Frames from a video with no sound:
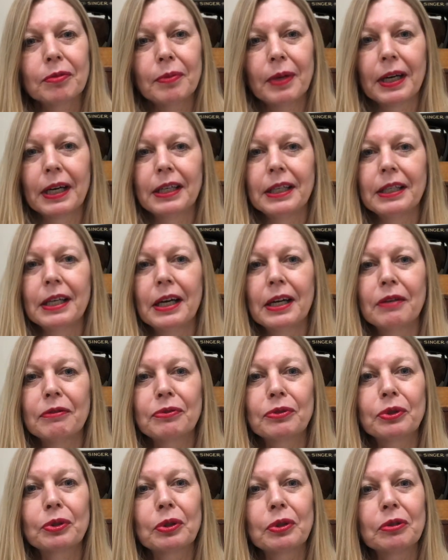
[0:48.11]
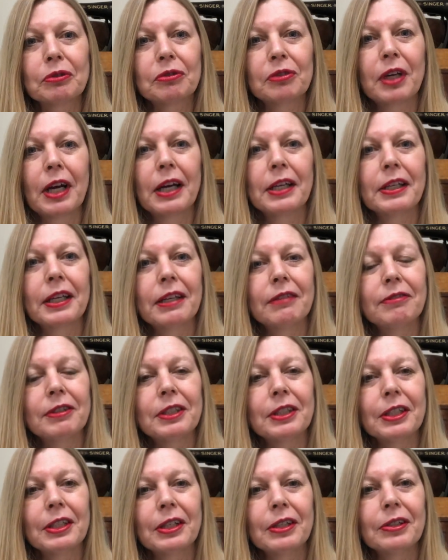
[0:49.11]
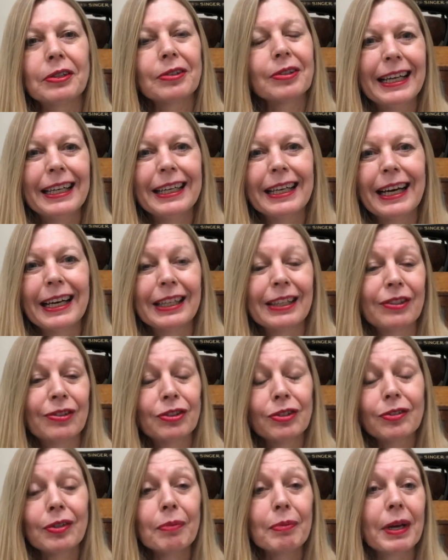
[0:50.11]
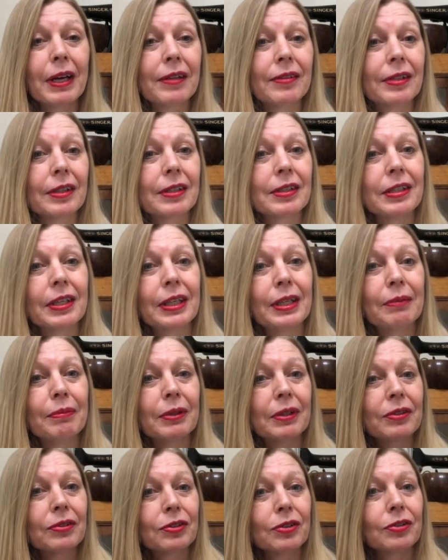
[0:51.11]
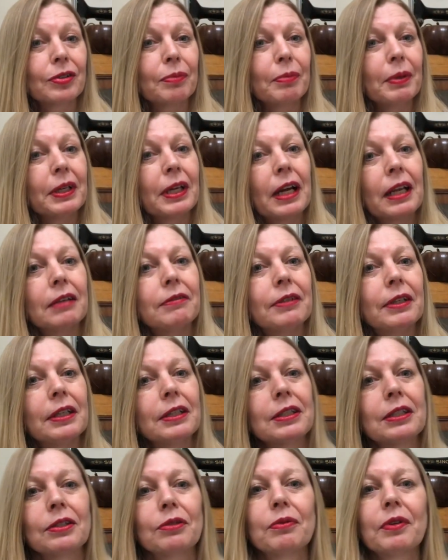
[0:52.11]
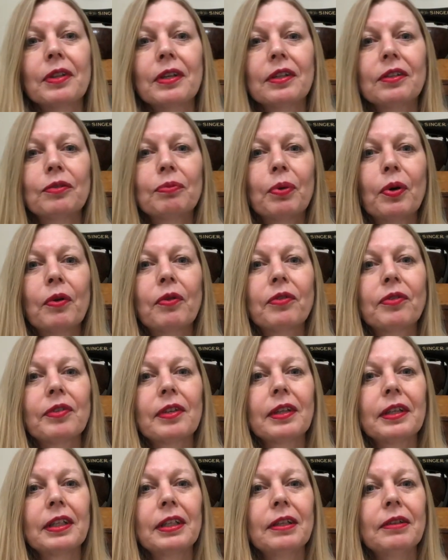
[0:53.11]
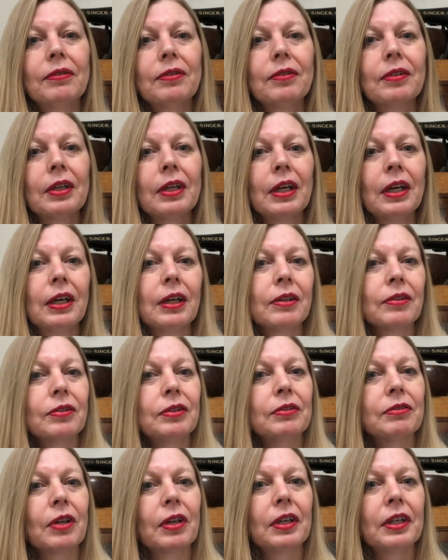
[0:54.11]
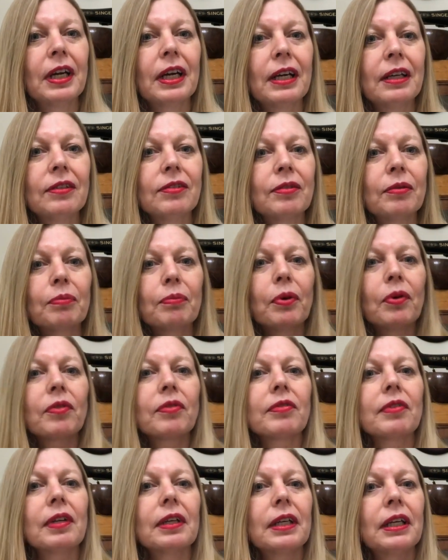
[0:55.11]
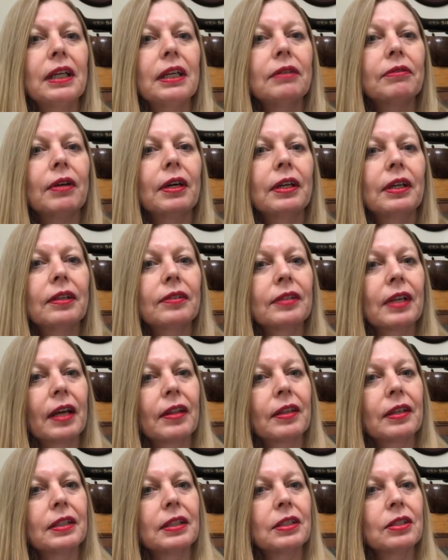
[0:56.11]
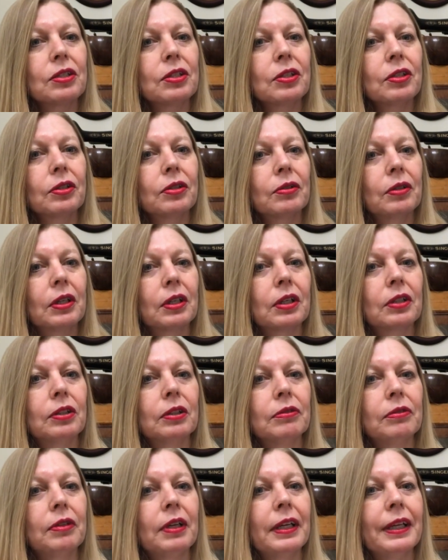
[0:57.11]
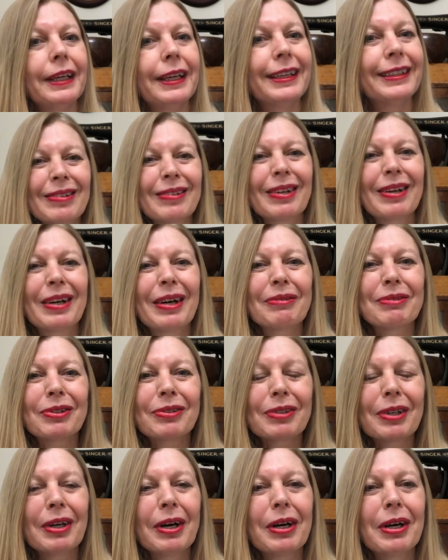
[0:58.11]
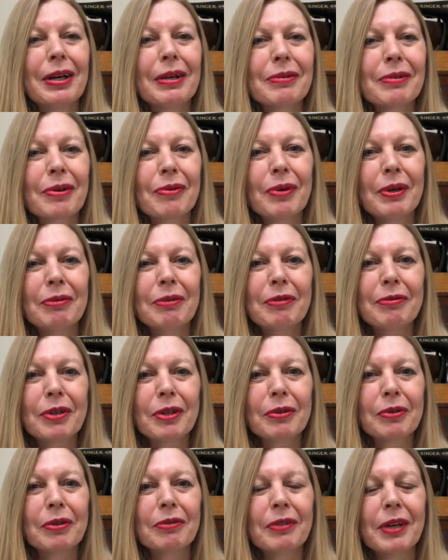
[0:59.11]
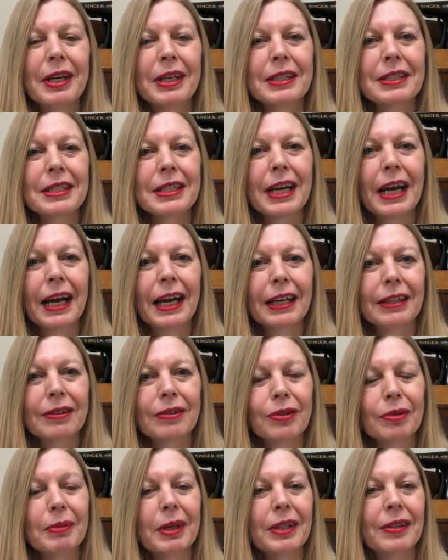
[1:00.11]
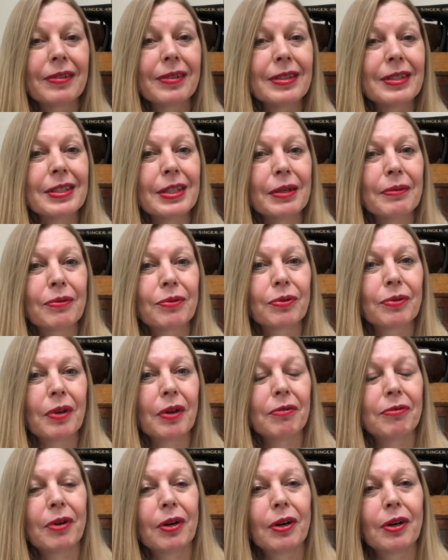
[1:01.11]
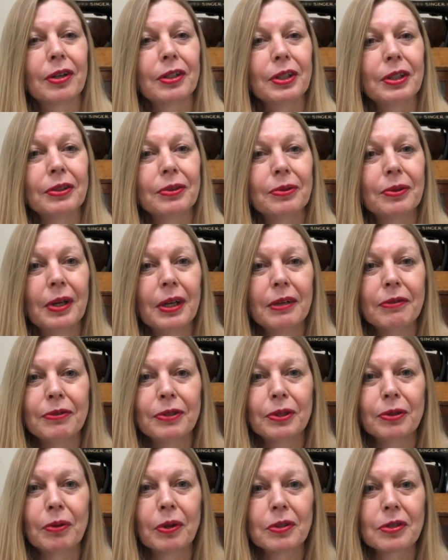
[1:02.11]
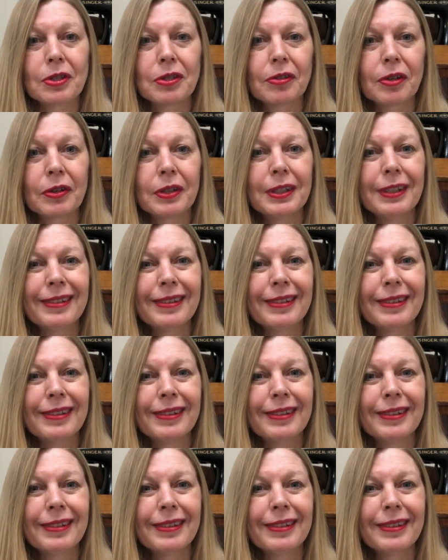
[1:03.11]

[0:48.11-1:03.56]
my Frugal Friday videos. And it's just a basic tee, but it's just a bit elevated with these puff sleeves. So you've got a nice puff sleeve and it's gathered into a cuff here. So I've just got a quick review of it and some hints and tips for you if you want to sew it